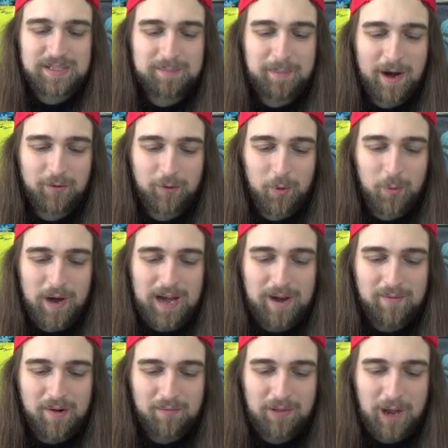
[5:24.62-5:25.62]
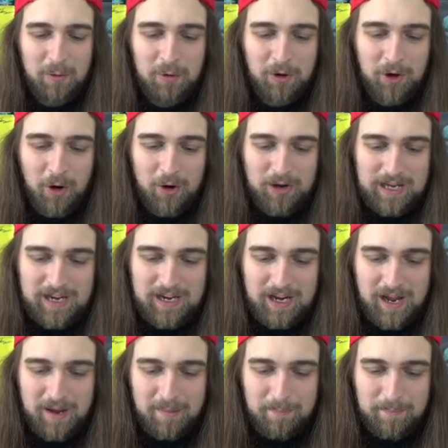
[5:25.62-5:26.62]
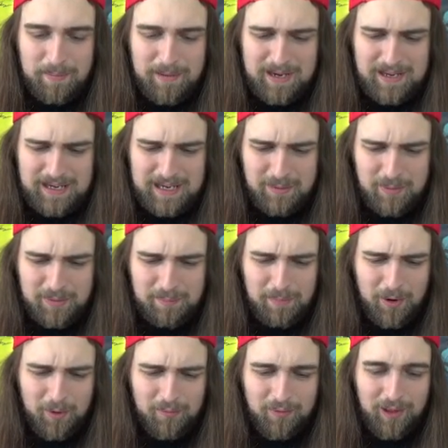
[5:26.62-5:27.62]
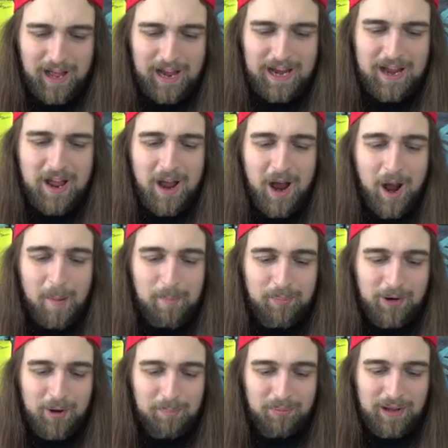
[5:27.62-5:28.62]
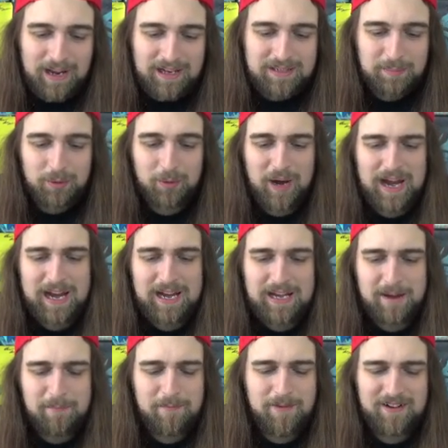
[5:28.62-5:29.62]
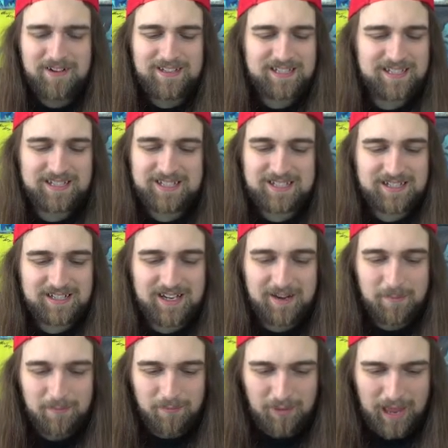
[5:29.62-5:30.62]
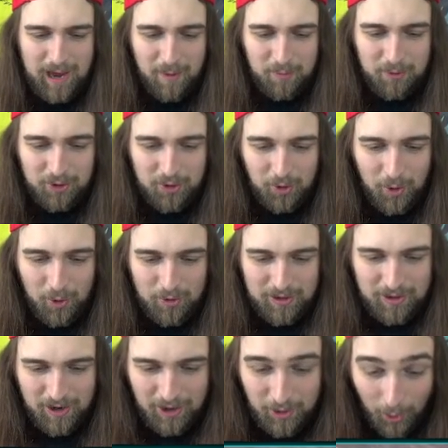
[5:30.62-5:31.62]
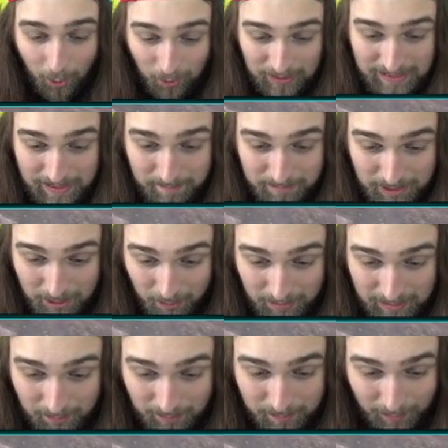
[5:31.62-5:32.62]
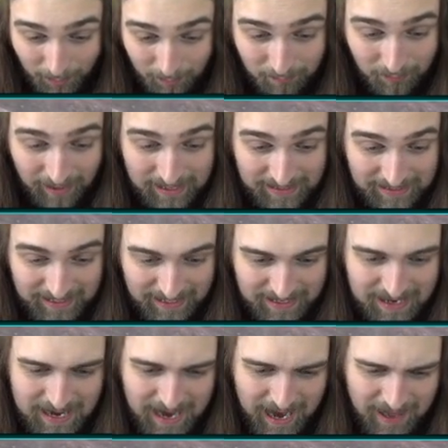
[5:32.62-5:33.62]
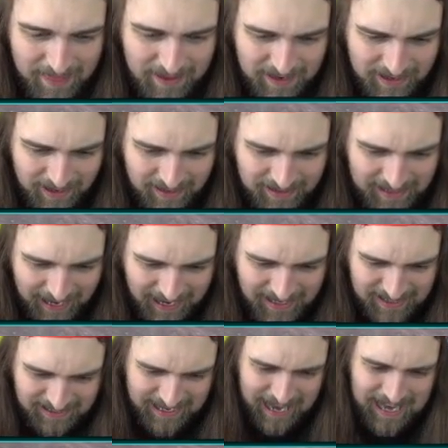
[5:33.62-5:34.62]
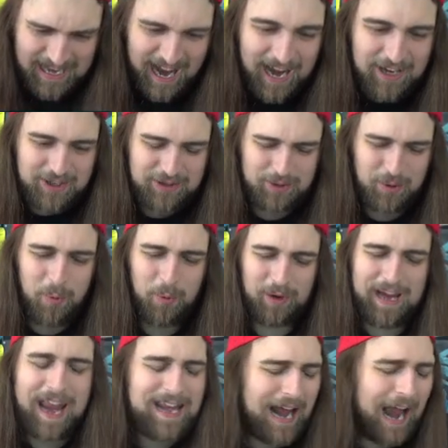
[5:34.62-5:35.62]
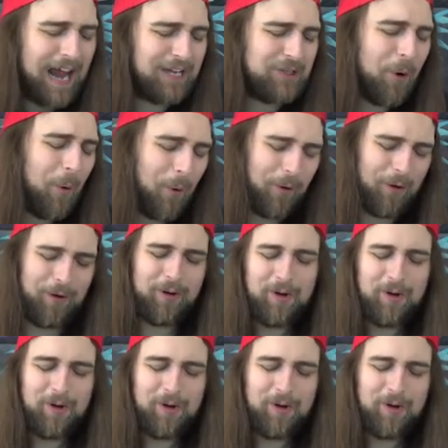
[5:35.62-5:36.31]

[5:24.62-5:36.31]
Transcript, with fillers: Spiral Wave, uh, Flower Cardian, uh, Peony with Butterfly, a uh, Predaplant, Moray, Nepenthes, uh, Flower uh, Cardian, Peony with Butterfly again, and then uh, Can Caninetaur. Canine Tour.